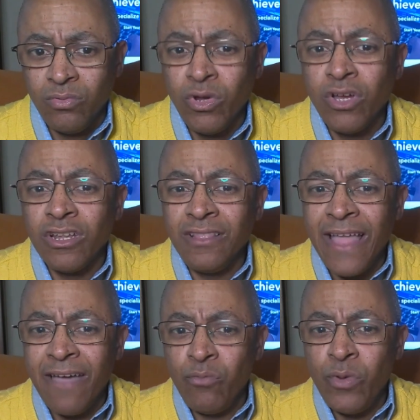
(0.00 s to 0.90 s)
We're
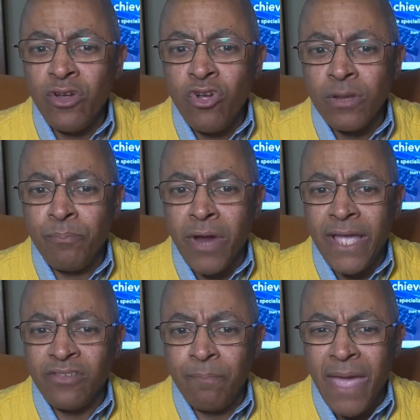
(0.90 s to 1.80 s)
going to
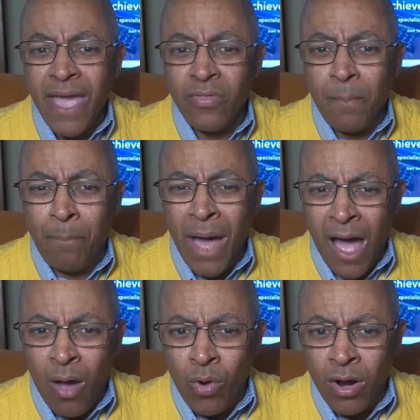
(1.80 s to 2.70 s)
bring to bear the
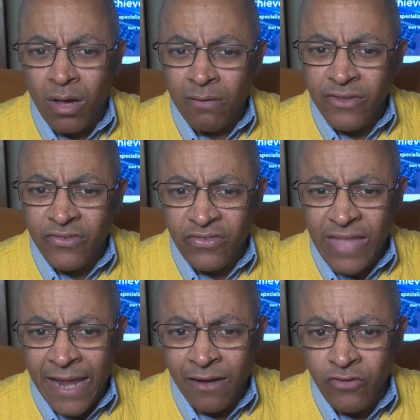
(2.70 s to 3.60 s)
power of the
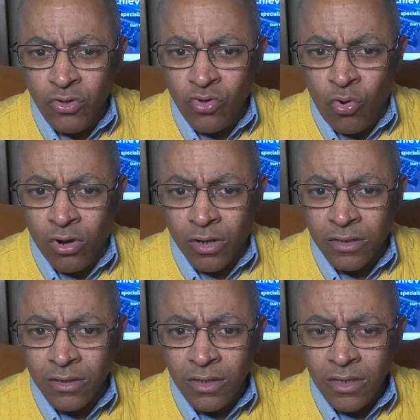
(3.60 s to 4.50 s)
state of New
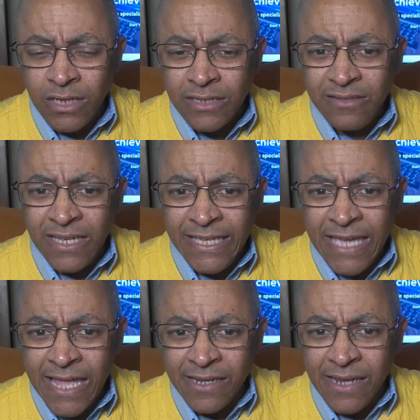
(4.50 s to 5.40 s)
York to
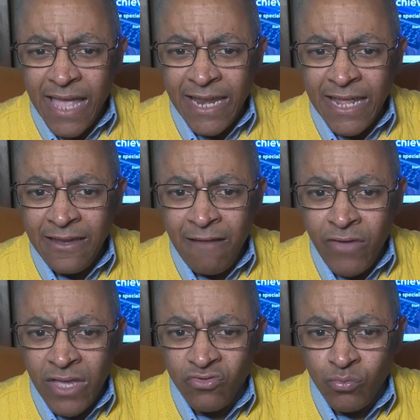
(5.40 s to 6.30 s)
get an
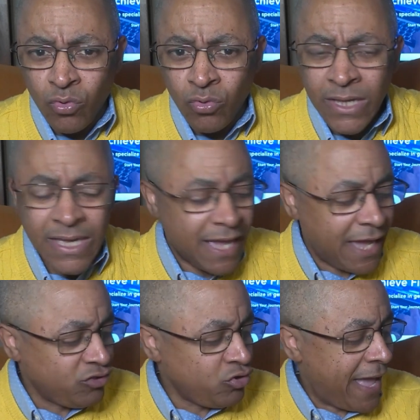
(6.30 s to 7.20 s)
individual.
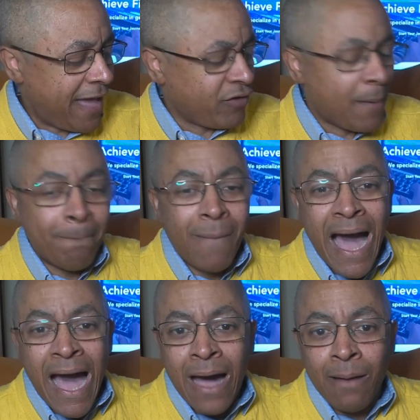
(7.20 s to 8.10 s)
And you have a
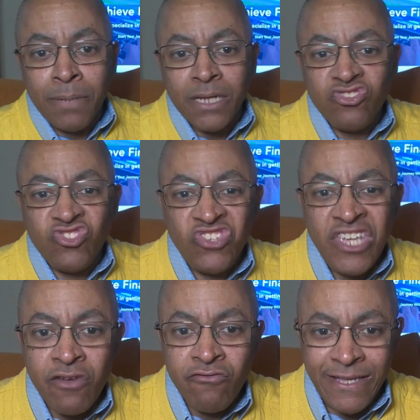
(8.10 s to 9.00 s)
mob
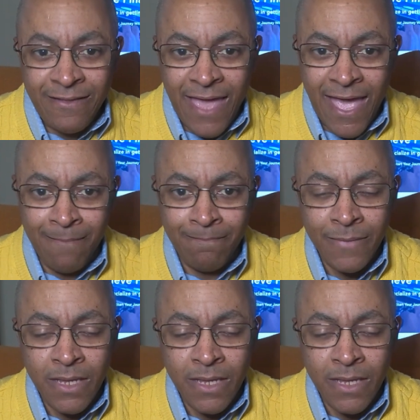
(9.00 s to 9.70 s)
cheering that.